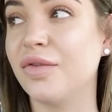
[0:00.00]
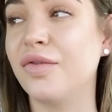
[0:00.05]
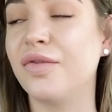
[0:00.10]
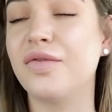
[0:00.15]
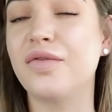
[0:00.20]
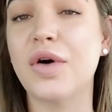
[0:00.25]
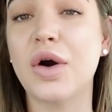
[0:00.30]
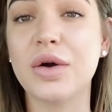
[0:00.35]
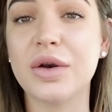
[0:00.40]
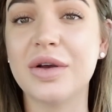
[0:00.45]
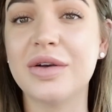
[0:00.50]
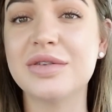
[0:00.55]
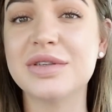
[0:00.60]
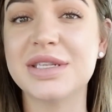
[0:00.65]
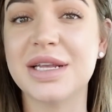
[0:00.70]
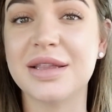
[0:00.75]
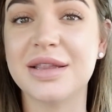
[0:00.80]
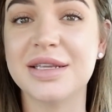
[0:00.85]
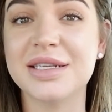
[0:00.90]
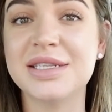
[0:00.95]
The
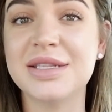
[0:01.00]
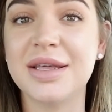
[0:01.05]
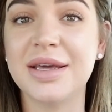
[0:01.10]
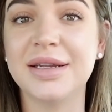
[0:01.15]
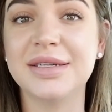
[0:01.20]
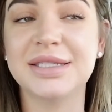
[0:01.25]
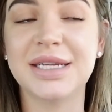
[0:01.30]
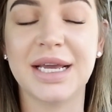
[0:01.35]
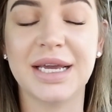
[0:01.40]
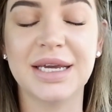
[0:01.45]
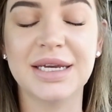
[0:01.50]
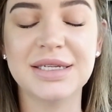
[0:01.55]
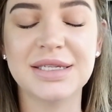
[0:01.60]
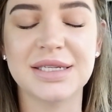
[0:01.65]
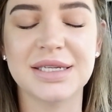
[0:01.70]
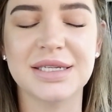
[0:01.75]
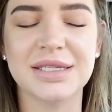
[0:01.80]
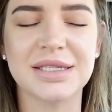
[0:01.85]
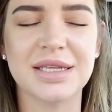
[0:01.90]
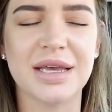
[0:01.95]
photos that this thing
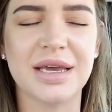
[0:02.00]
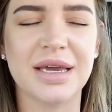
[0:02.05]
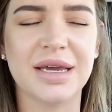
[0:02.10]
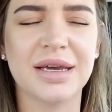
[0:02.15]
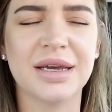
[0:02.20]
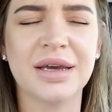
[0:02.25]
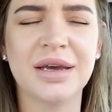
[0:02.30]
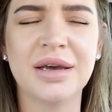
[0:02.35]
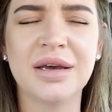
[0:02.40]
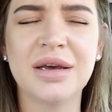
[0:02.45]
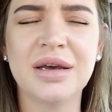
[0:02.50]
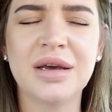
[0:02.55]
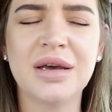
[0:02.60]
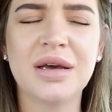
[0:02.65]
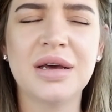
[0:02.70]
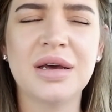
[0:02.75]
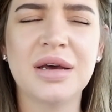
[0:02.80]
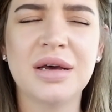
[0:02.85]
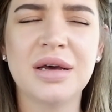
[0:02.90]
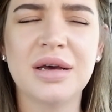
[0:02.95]
takes is like,
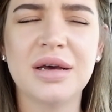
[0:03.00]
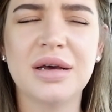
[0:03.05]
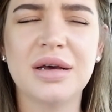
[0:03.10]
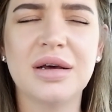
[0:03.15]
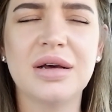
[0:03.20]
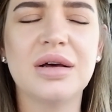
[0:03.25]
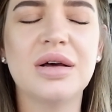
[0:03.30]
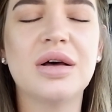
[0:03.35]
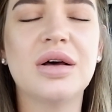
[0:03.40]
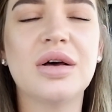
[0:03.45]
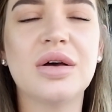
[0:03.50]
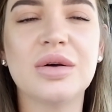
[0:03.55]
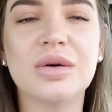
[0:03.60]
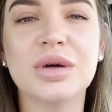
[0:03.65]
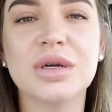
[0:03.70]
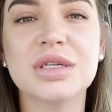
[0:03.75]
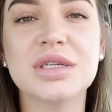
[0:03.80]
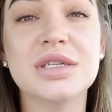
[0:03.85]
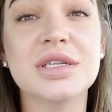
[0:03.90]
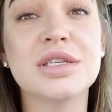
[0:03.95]

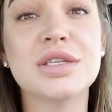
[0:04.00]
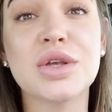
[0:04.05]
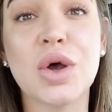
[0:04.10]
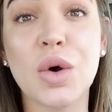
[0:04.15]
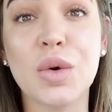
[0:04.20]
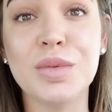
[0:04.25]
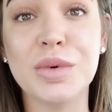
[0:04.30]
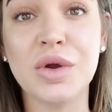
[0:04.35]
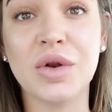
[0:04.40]
oh, so